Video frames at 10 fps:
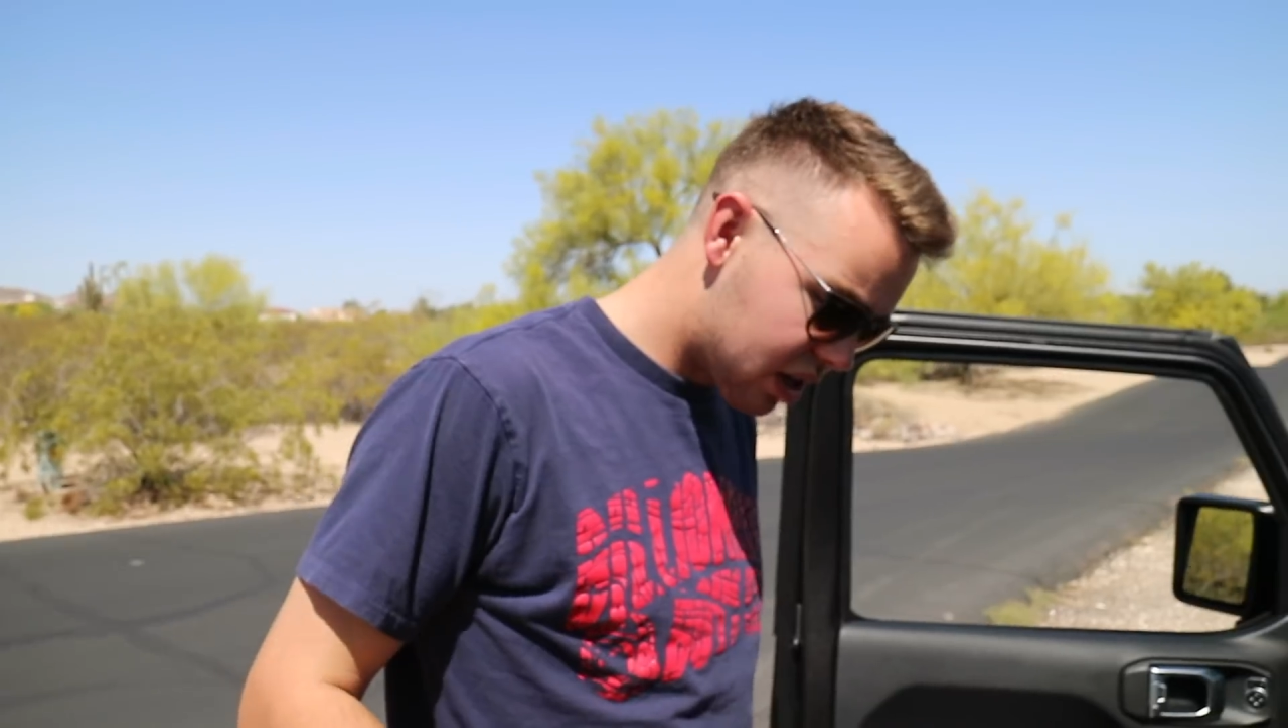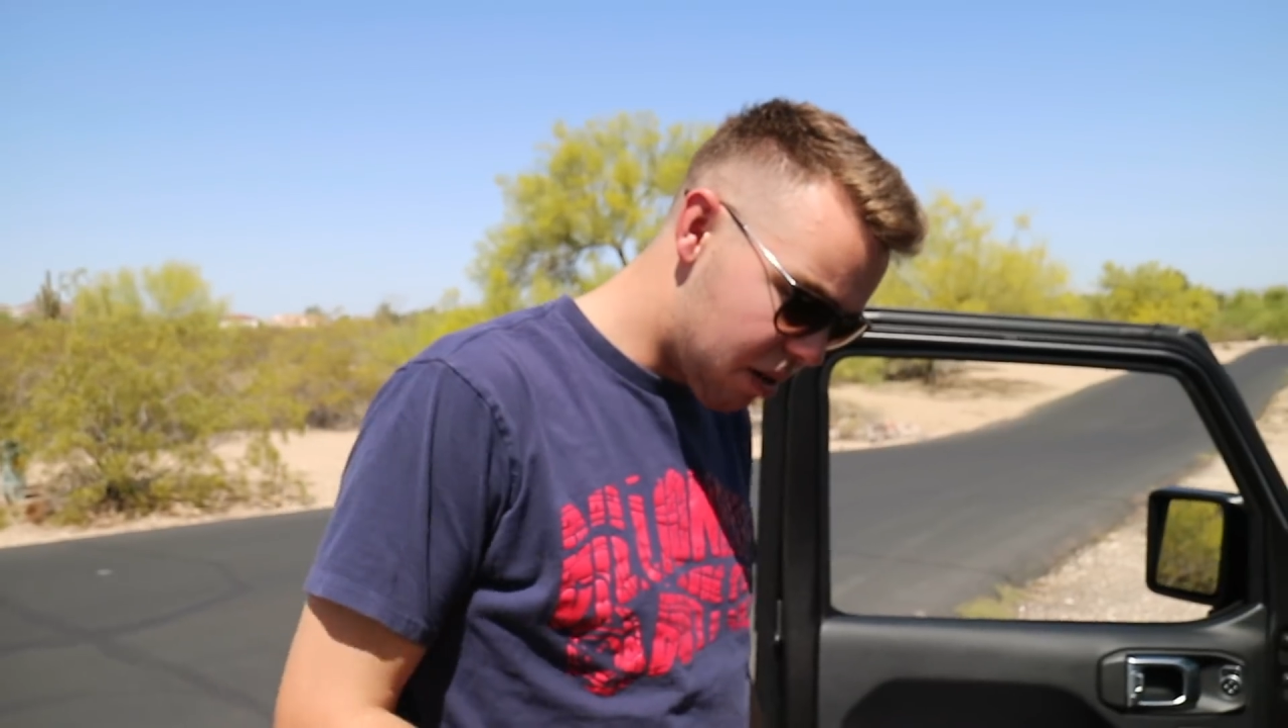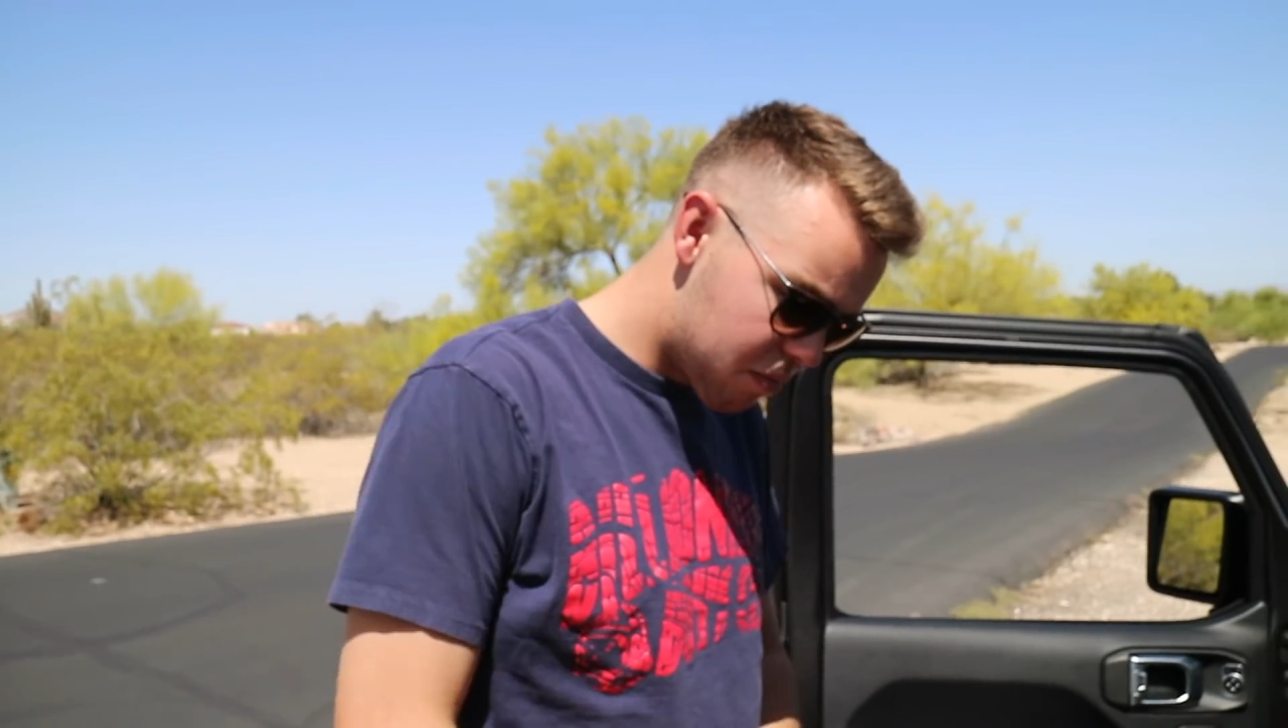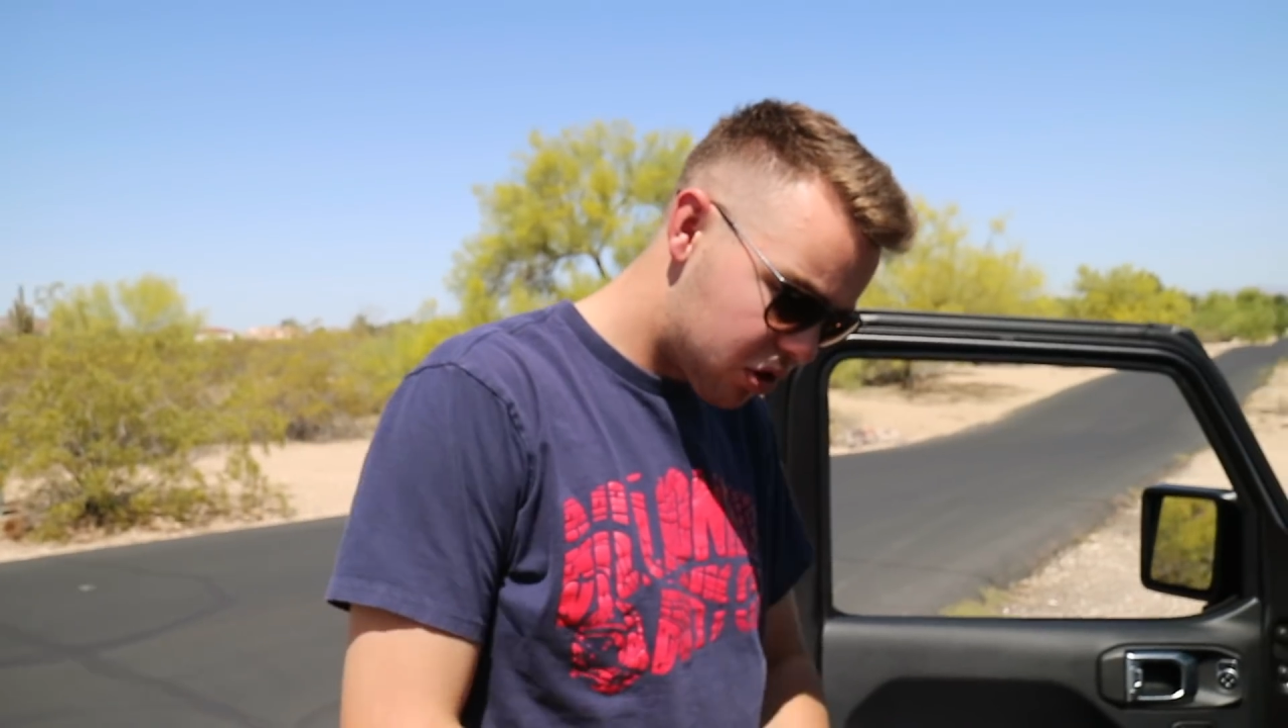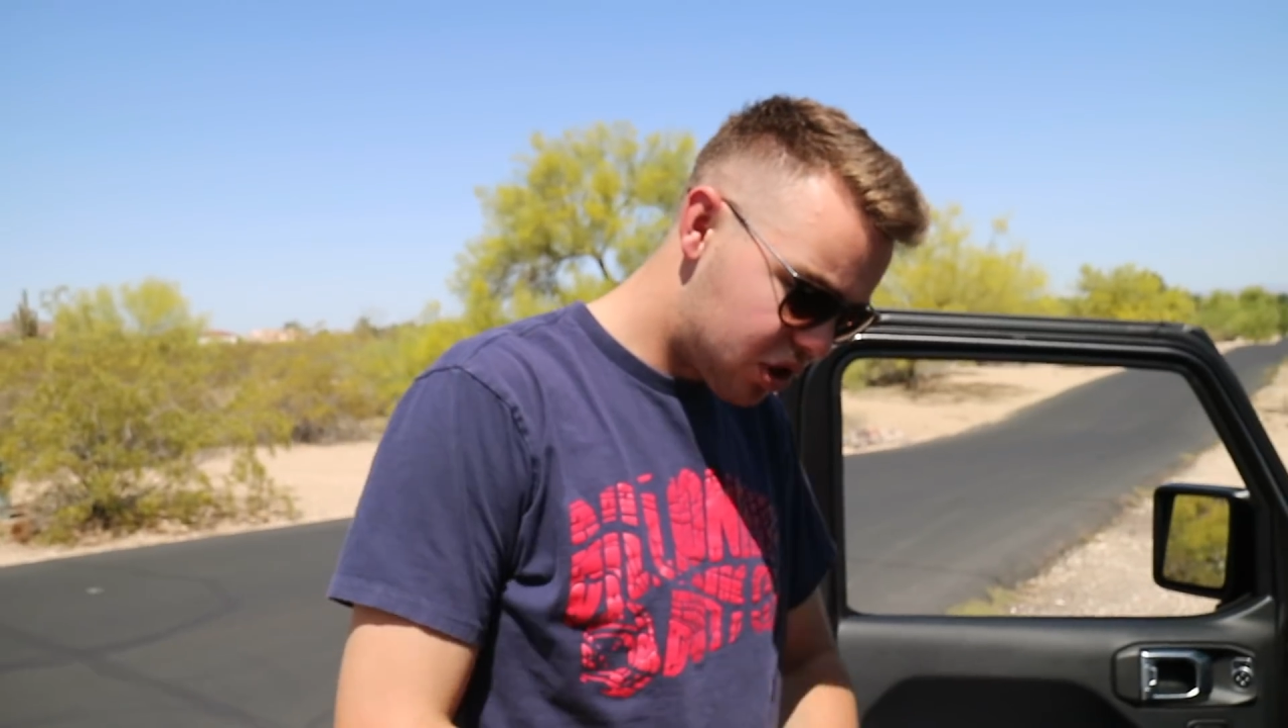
get a couple more